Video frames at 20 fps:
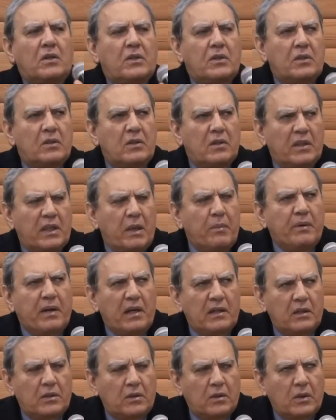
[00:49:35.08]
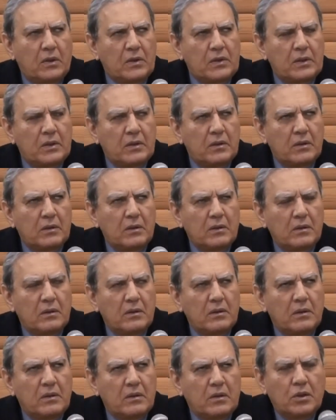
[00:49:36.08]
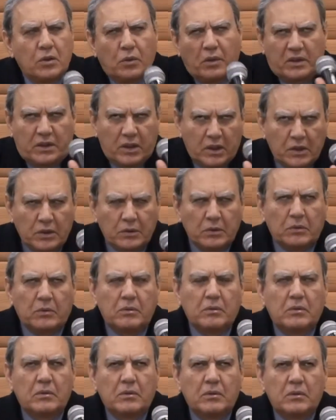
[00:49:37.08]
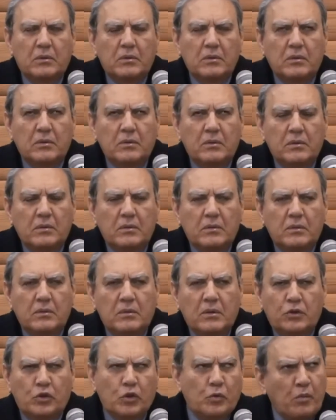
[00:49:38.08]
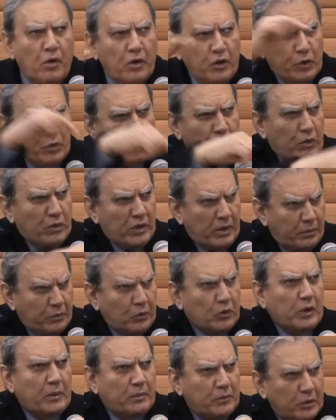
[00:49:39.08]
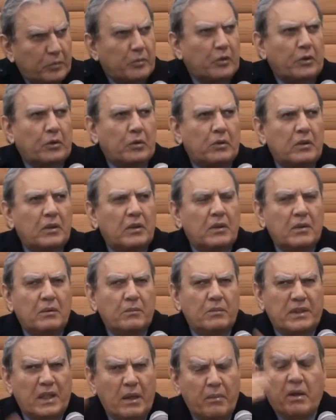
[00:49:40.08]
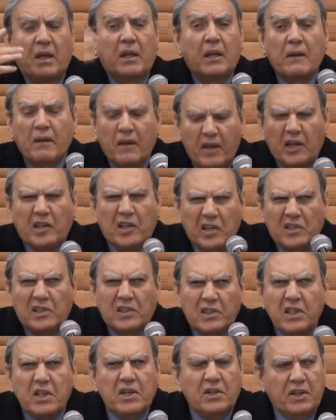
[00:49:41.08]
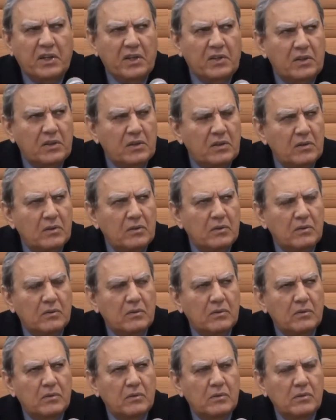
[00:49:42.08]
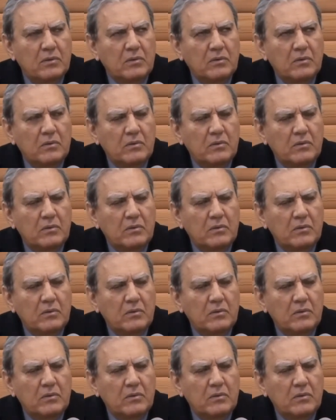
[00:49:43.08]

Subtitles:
No detox, chemical detox. So what to do? Tomorrow you will know the program tomorrow. But I mean, it is serious.